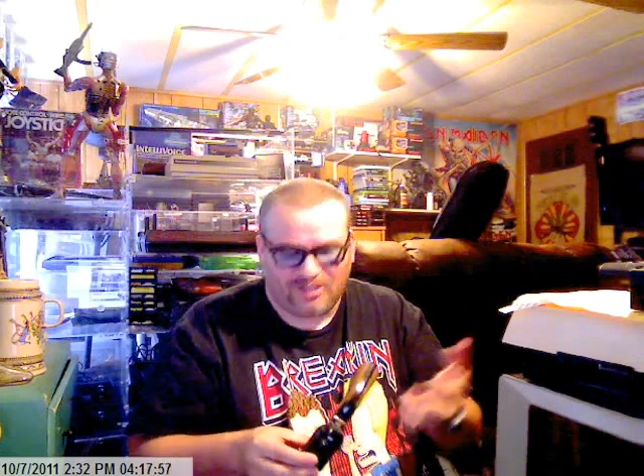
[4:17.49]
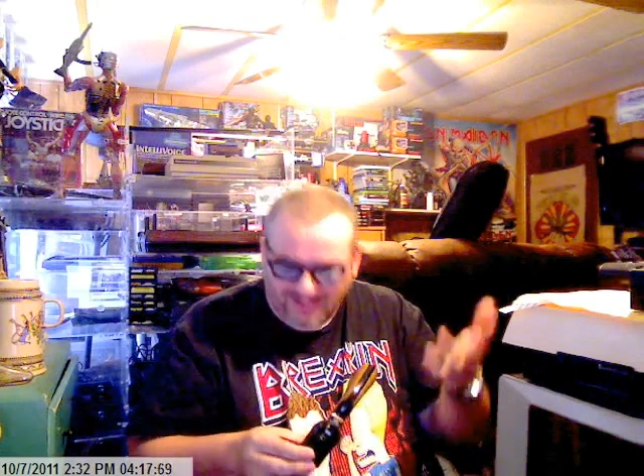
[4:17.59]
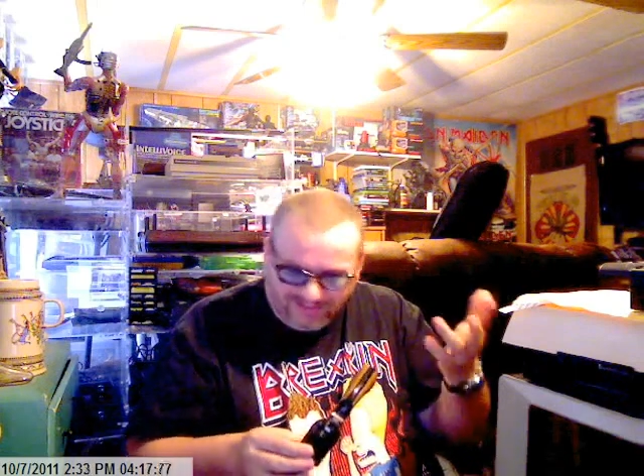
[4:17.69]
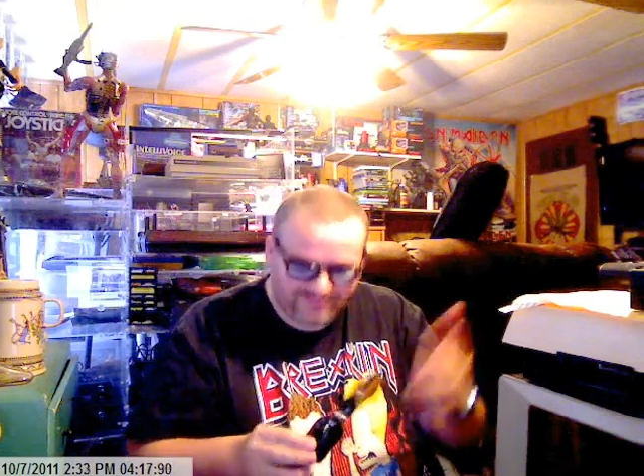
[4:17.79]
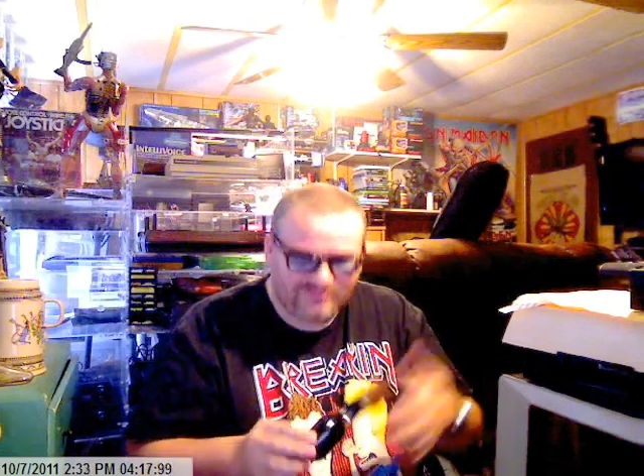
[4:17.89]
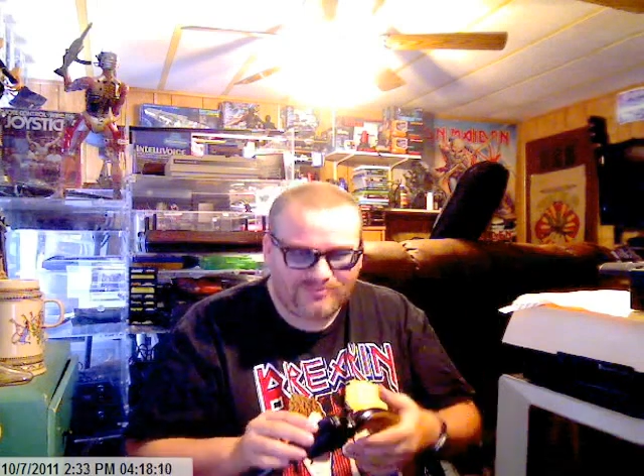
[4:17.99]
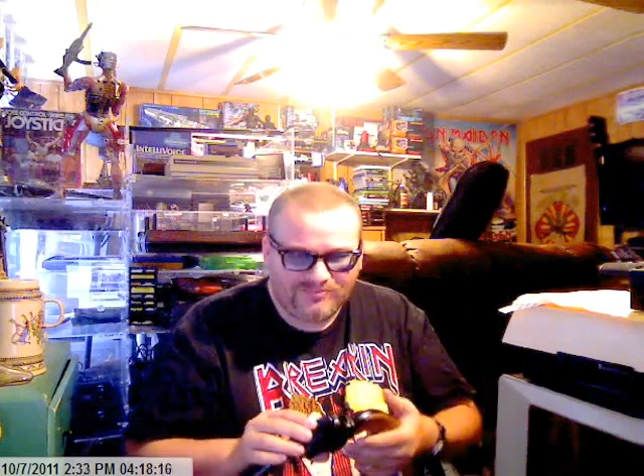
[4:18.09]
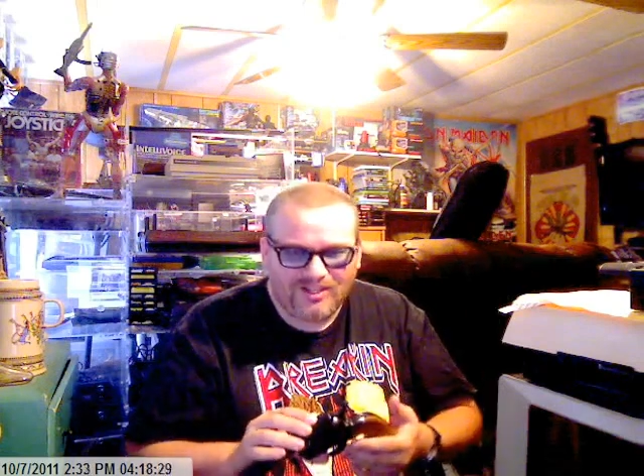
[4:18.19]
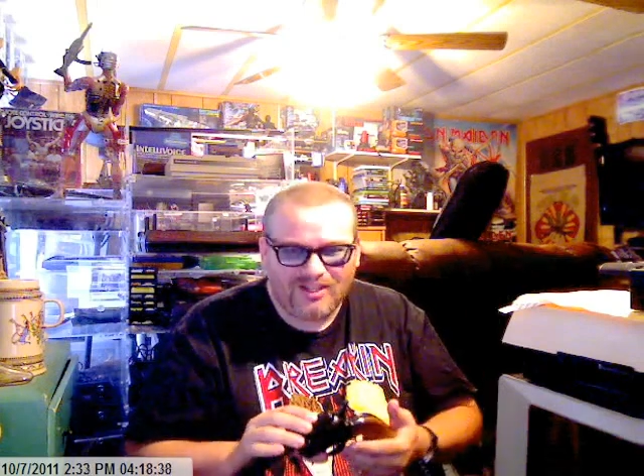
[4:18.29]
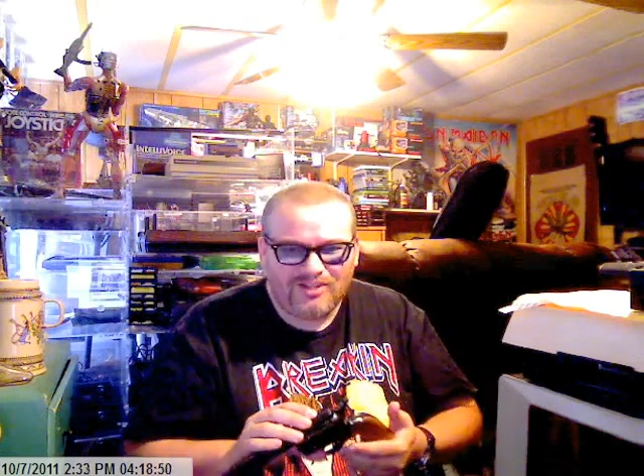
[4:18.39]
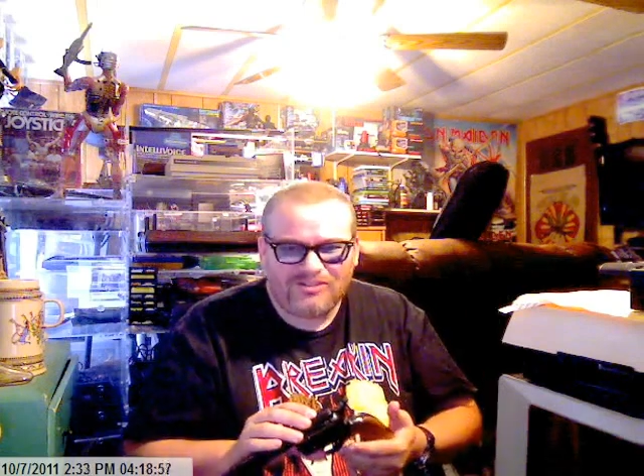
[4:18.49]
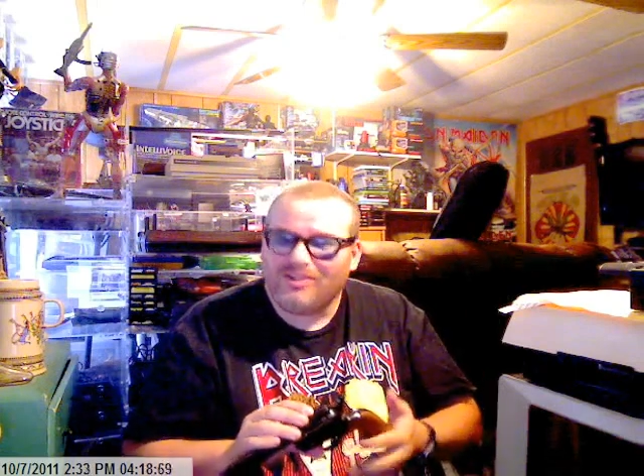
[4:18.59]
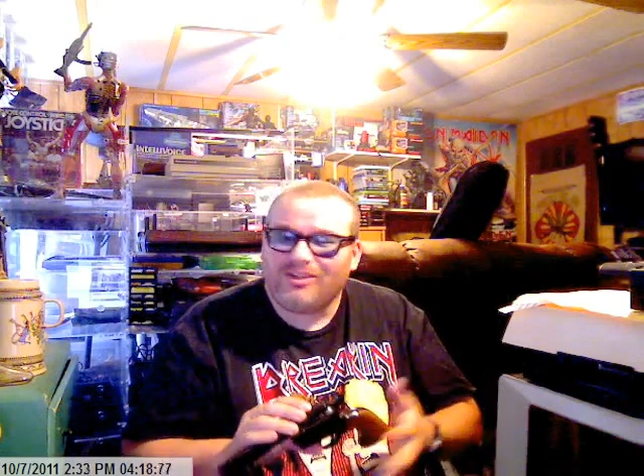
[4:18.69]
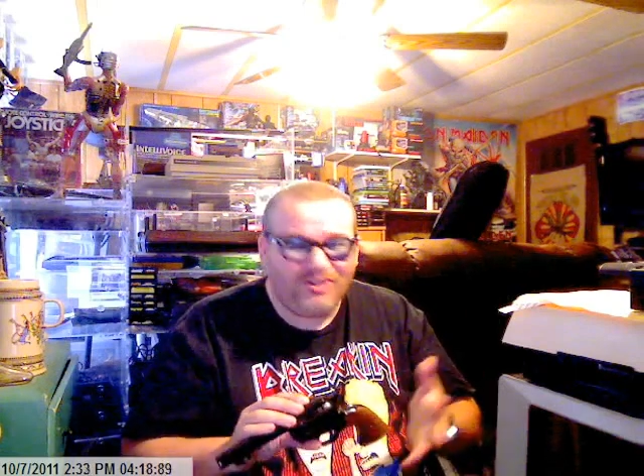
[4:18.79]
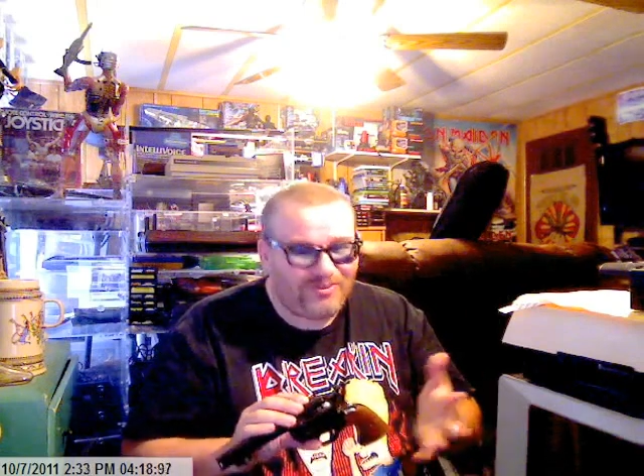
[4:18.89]
And
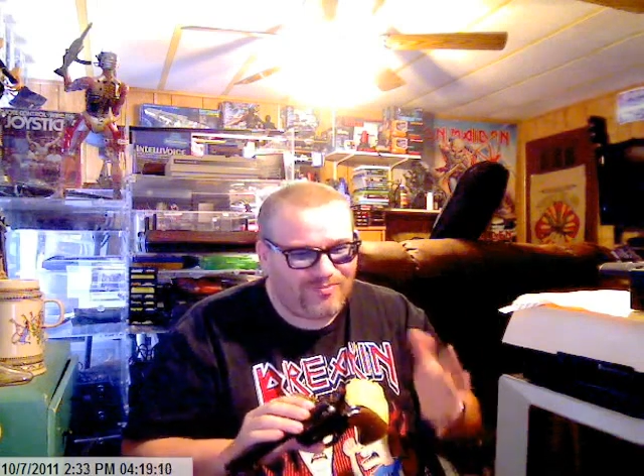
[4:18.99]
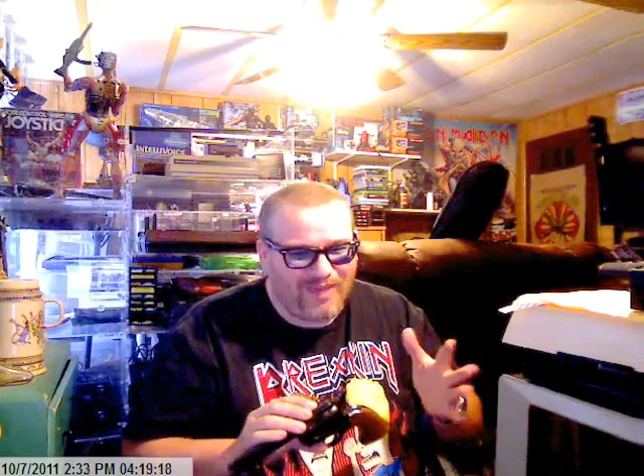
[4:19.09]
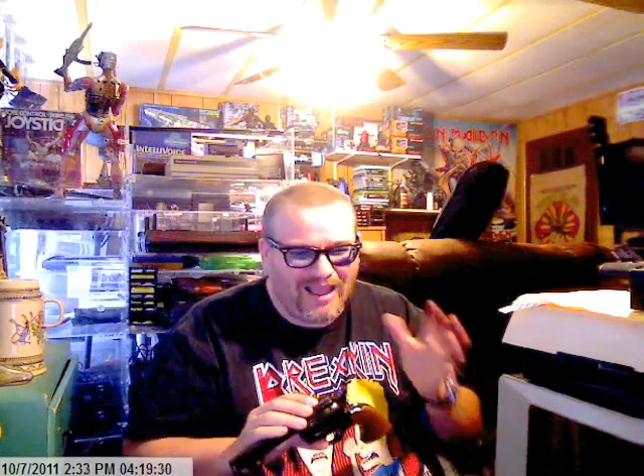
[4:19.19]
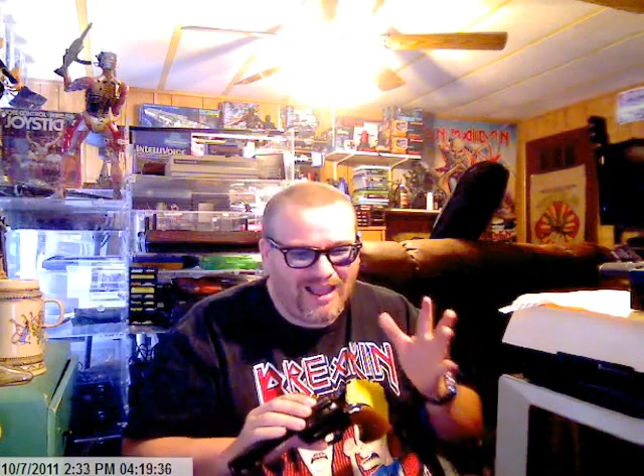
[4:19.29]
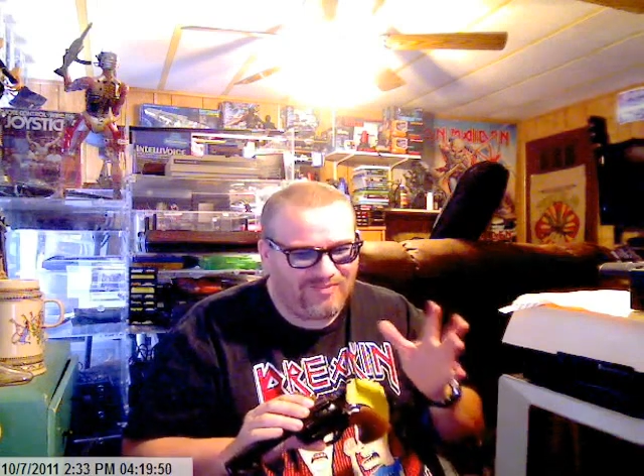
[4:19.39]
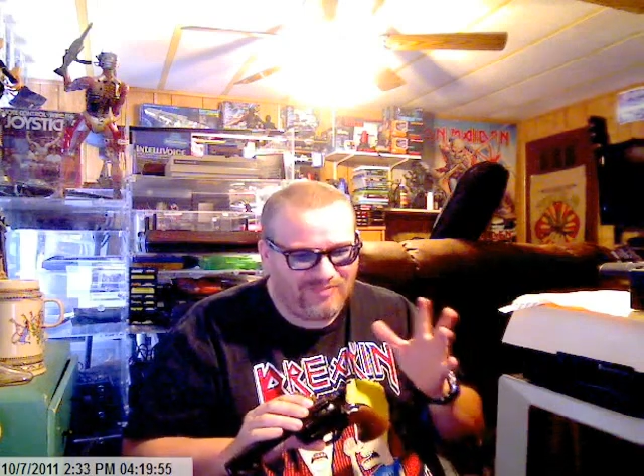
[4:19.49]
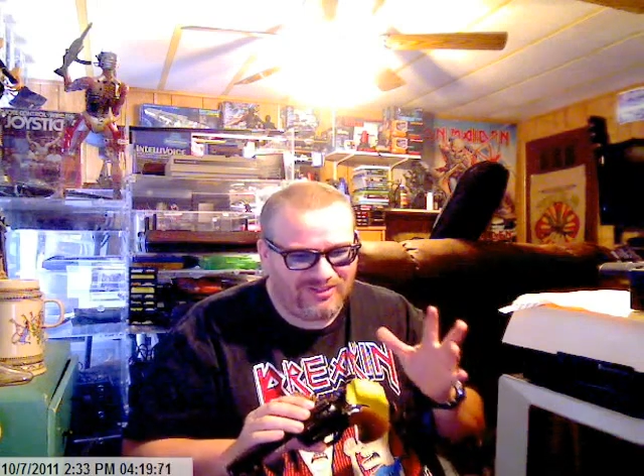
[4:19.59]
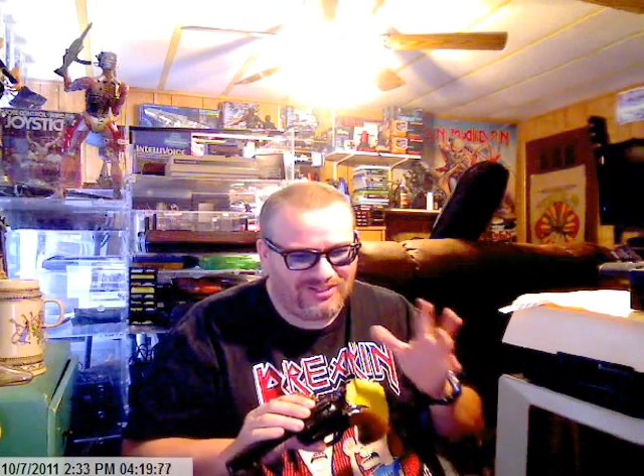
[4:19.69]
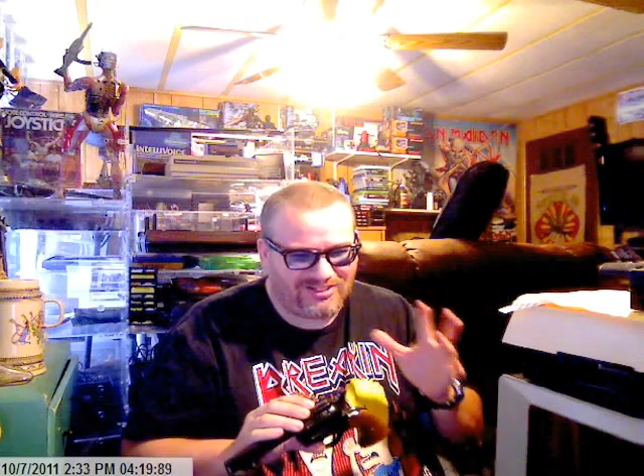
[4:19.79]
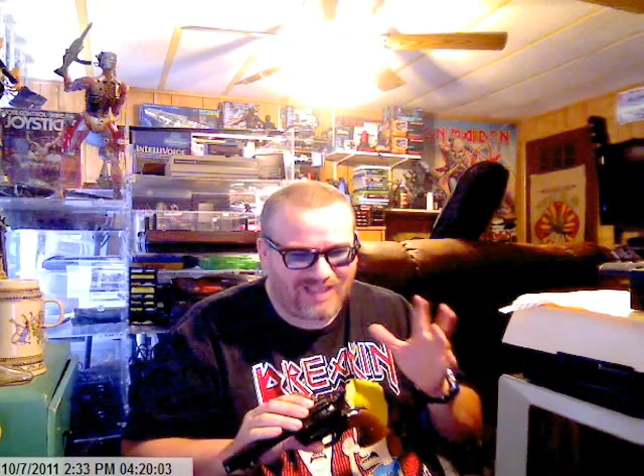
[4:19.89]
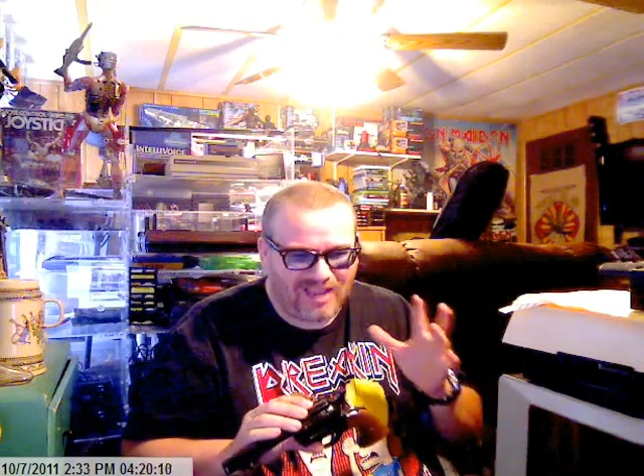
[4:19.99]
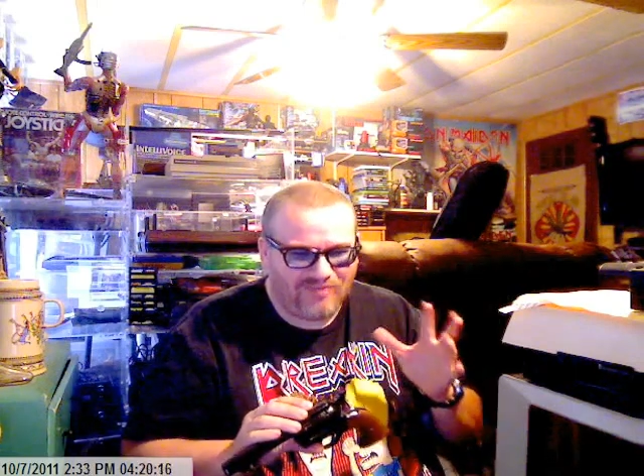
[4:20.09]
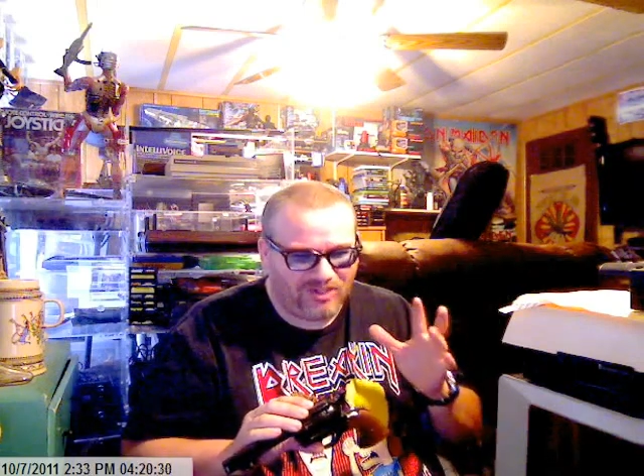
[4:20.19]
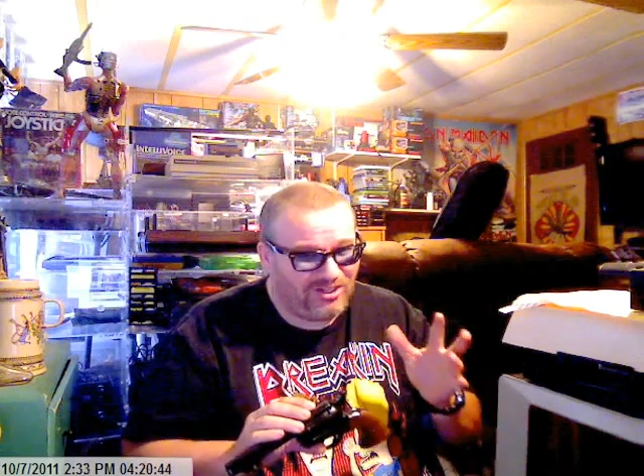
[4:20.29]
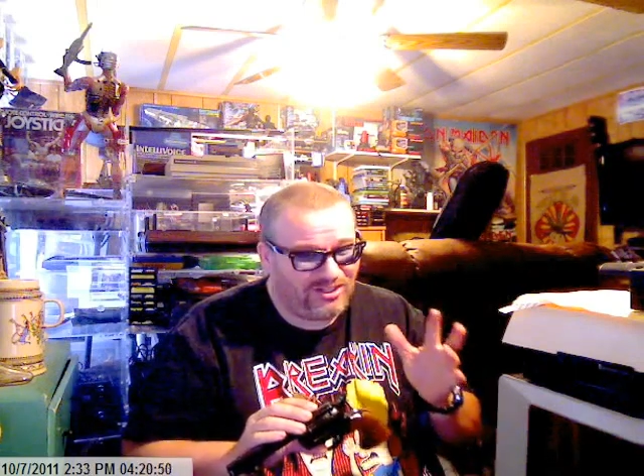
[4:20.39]
didn't look bad, but just
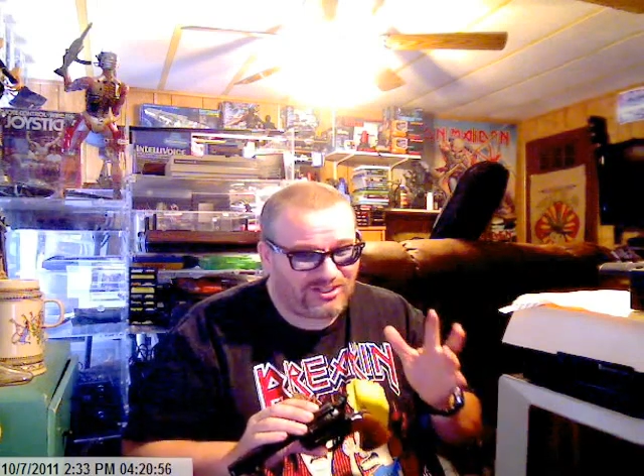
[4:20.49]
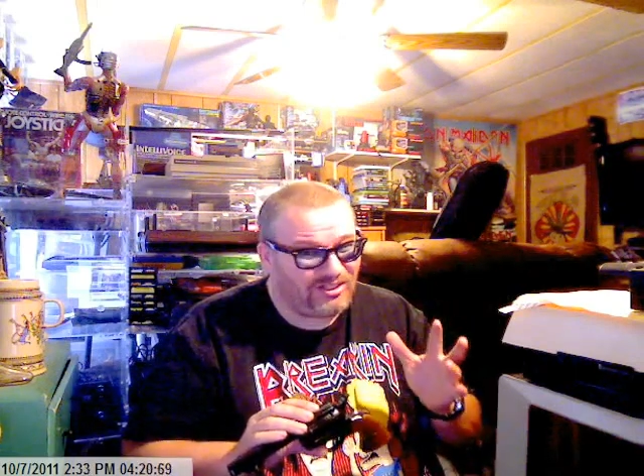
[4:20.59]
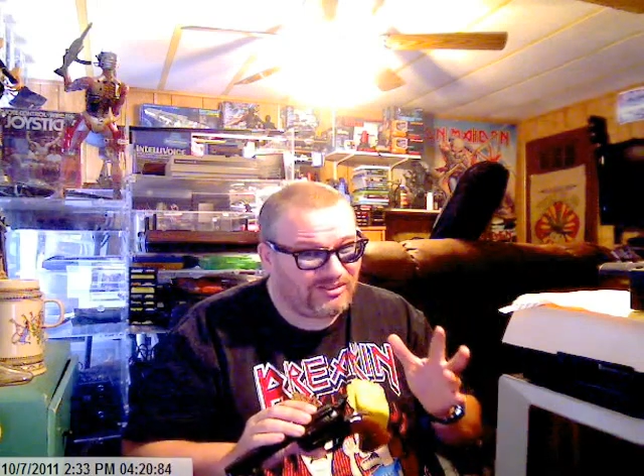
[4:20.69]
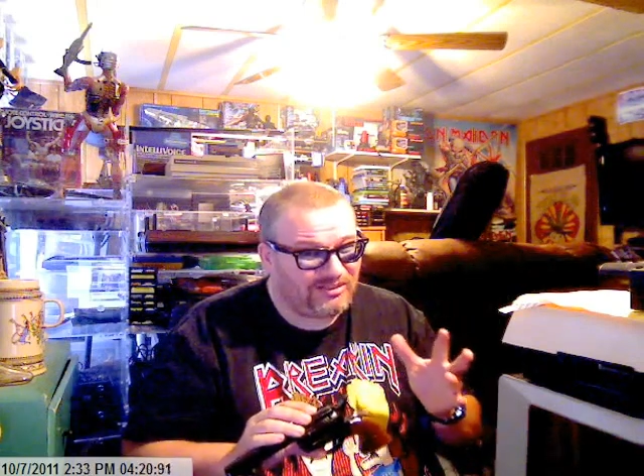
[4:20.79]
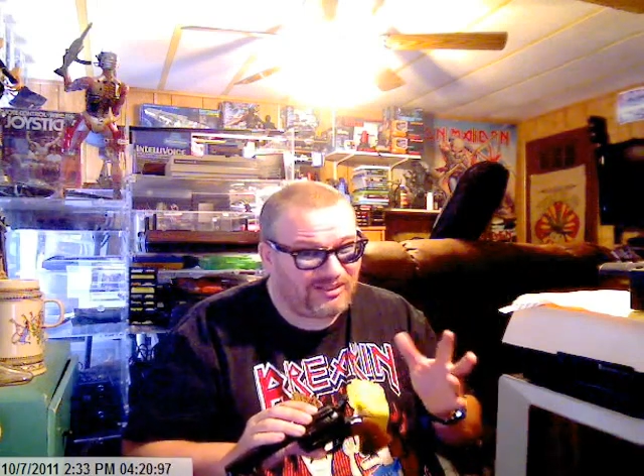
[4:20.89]
gave the look